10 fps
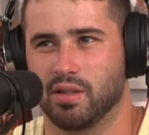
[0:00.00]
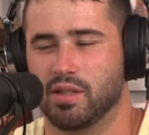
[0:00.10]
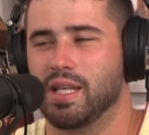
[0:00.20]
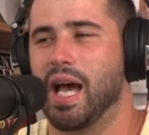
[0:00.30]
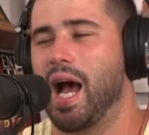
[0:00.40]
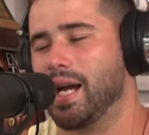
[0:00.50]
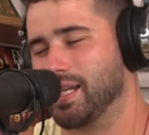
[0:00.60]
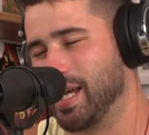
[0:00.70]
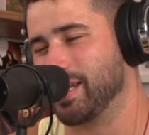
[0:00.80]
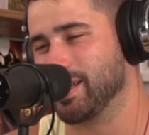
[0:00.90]
Yeah, I
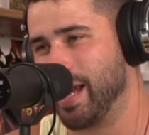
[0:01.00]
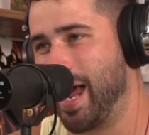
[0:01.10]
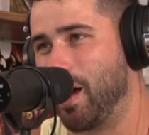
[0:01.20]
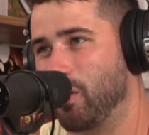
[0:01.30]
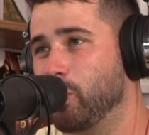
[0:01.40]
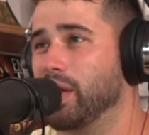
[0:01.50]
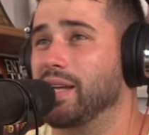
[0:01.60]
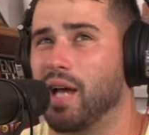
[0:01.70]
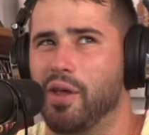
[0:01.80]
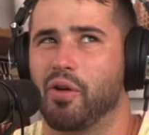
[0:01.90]
get it now, but
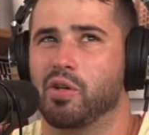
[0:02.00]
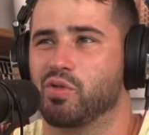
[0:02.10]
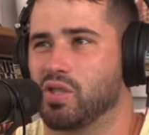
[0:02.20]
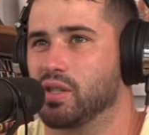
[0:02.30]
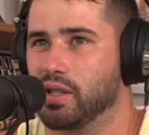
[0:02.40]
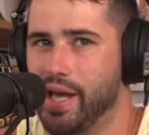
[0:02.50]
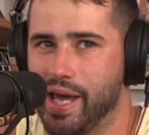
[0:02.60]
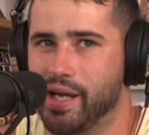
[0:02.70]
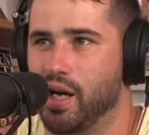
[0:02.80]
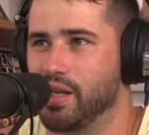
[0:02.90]
like I thought he was just
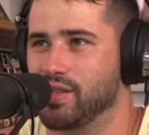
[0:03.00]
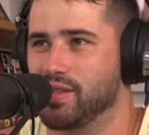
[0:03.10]
laying on his